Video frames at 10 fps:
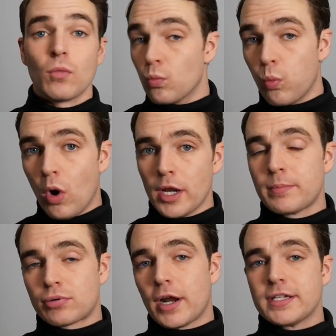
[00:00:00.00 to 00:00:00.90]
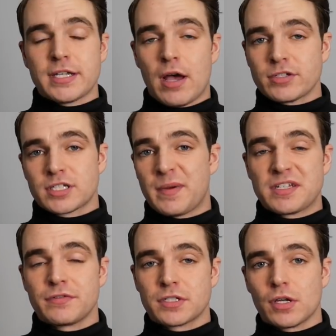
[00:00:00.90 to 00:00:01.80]
one price how
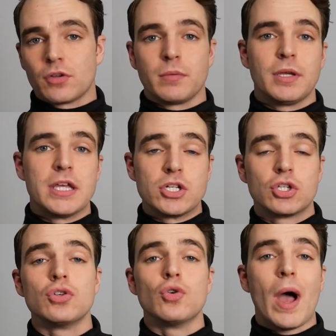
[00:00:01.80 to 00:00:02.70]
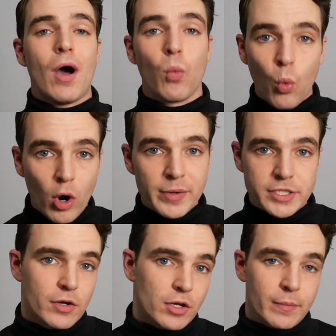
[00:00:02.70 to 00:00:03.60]
expensive is it going to be and two how warm is
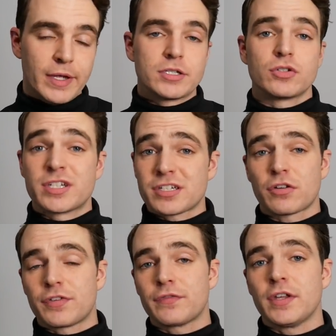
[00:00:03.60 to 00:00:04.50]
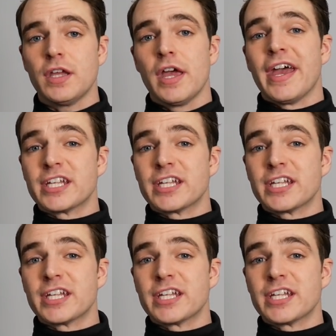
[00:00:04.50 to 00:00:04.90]
it going to be so 650